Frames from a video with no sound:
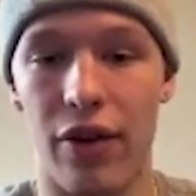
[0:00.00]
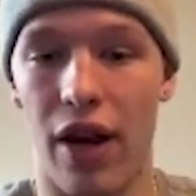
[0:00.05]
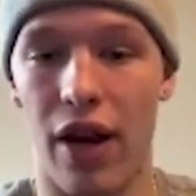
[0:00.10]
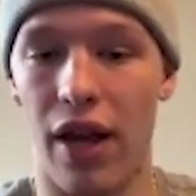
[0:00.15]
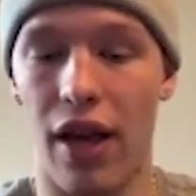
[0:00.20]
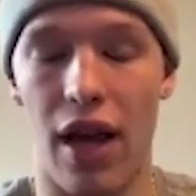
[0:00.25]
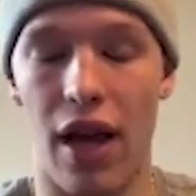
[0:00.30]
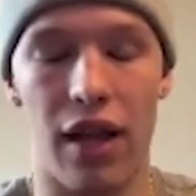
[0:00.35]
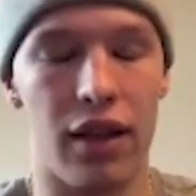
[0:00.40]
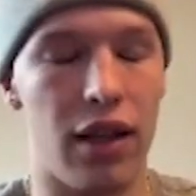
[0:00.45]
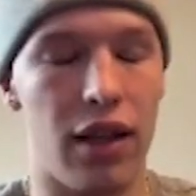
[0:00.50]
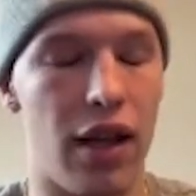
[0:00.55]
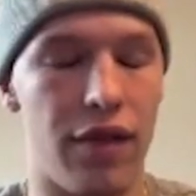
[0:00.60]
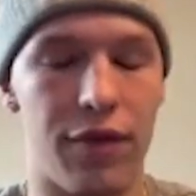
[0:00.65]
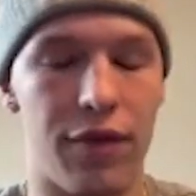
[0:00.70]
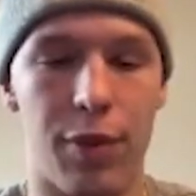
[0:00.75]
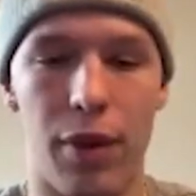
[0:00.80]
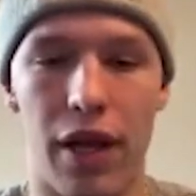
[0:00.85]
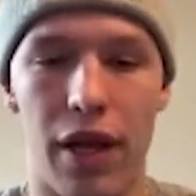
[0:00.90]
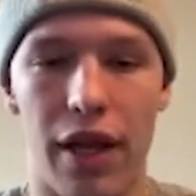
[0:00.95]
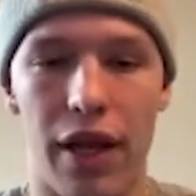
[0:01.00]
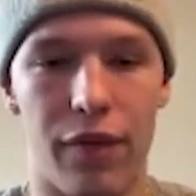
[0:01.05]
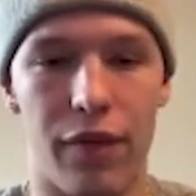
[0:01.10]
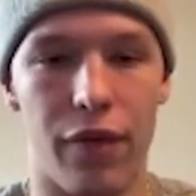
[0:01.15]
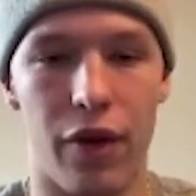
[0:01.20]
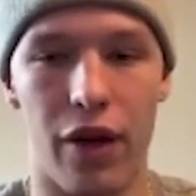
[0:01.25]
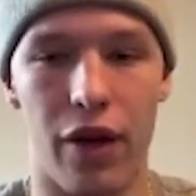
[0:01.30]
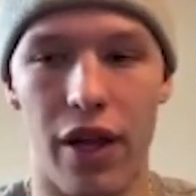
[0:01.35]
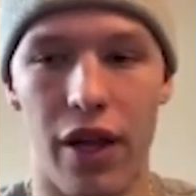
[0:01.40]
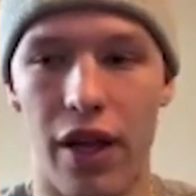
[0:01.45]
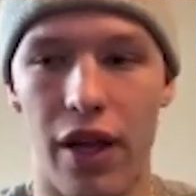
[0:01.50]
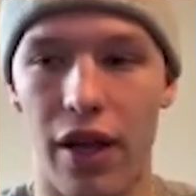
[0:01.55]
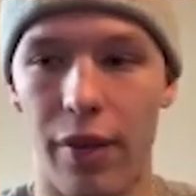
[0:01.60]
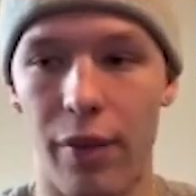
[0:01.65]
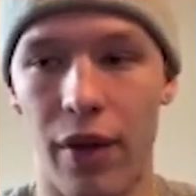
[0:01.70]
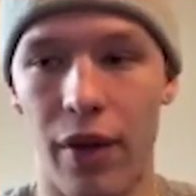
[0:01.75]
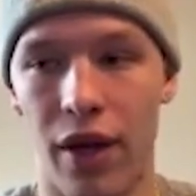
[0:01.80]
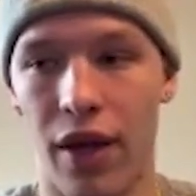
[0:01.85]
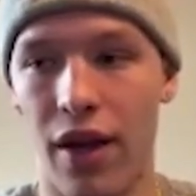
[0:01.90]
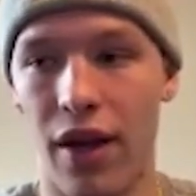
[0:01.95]
And I loved playing for
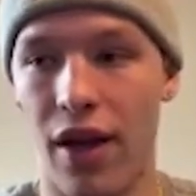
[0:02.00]
him.